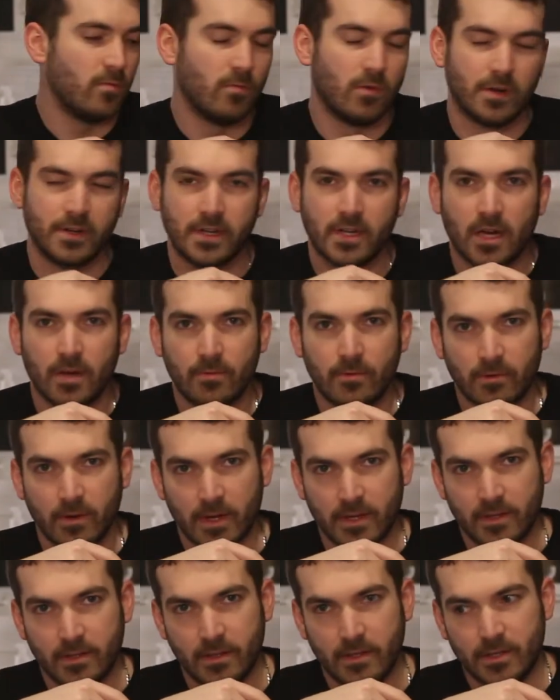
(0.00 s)
1 cup
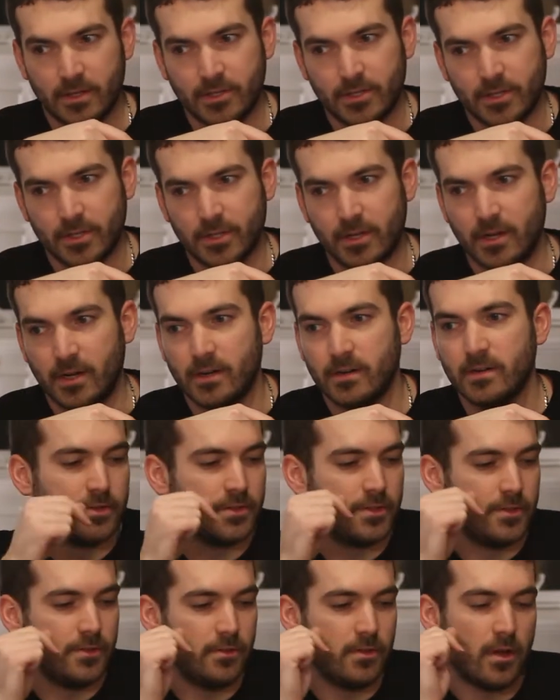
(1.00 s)
granulated sugar,
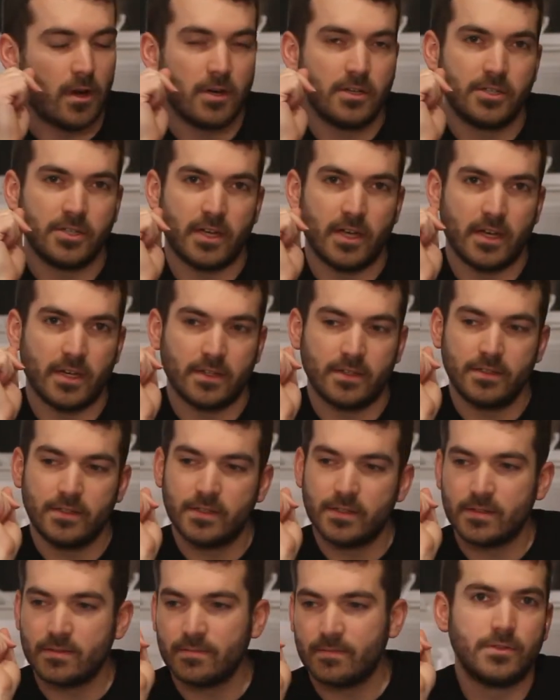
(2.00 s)
2 large
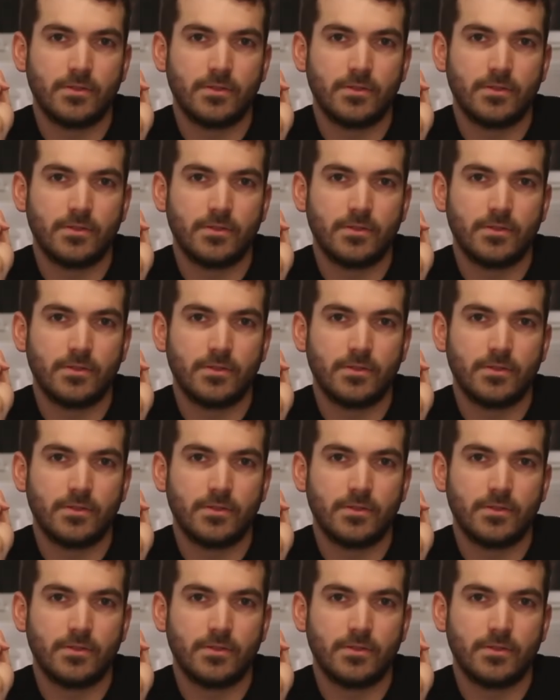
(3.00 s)
eggs,